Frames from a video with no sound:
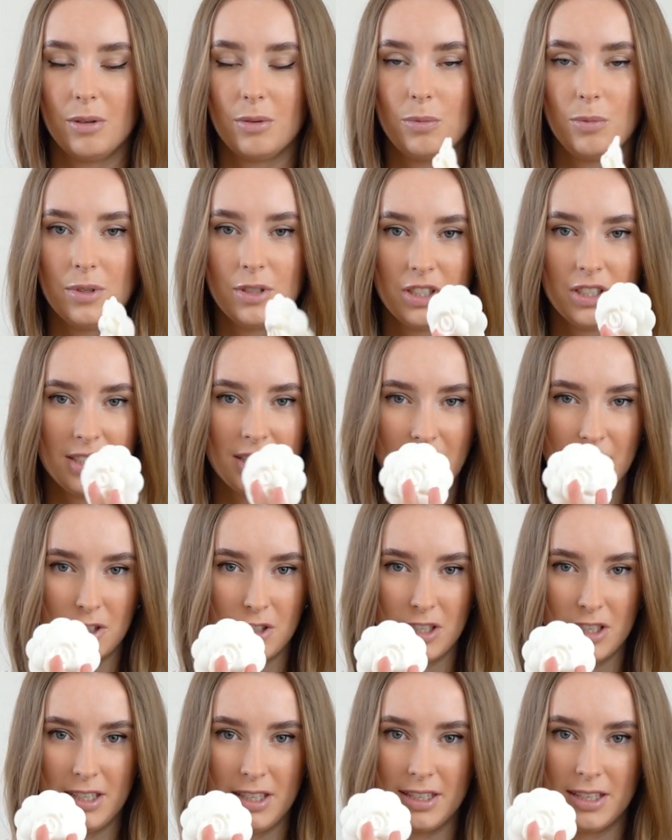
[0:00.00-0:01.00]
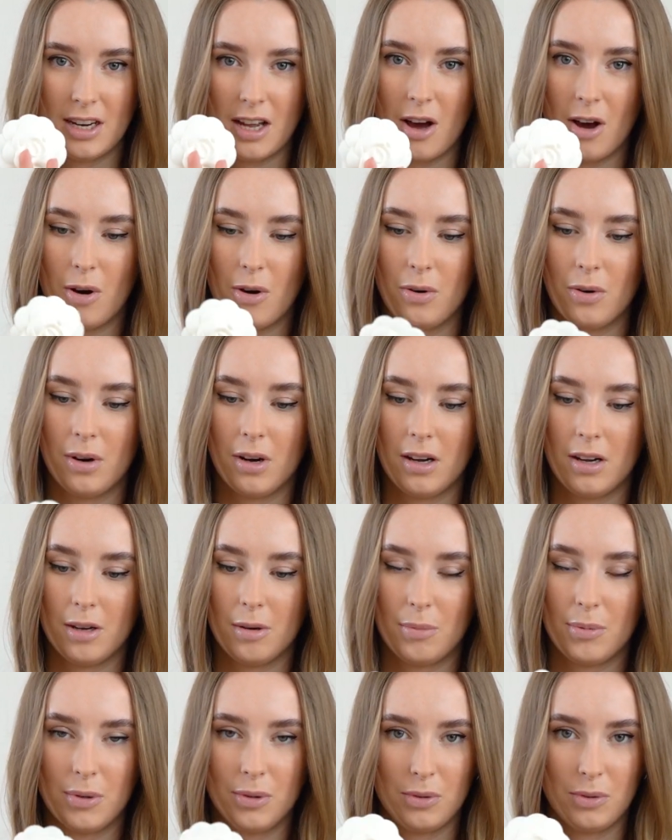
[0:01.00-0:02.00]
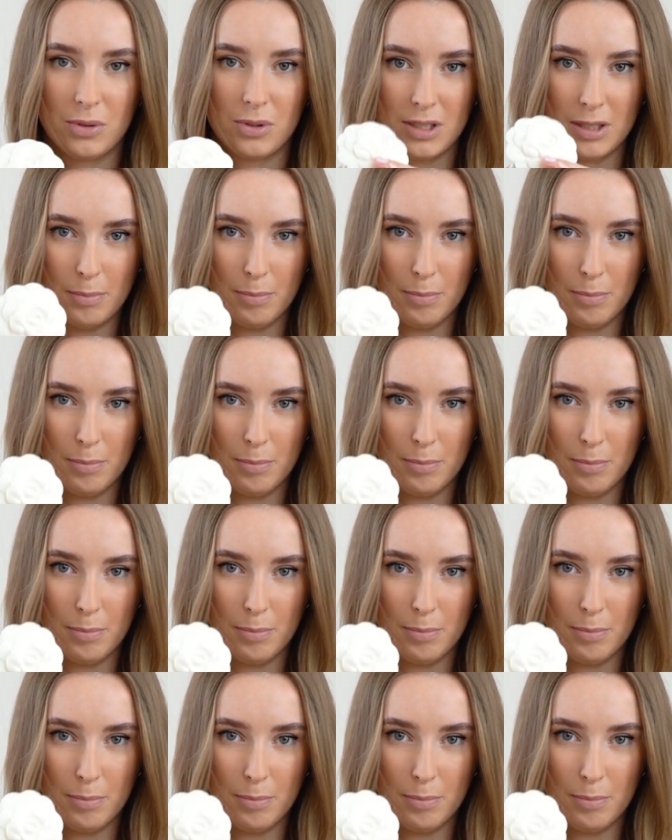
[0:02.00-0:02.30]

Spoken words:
Which is actually now produced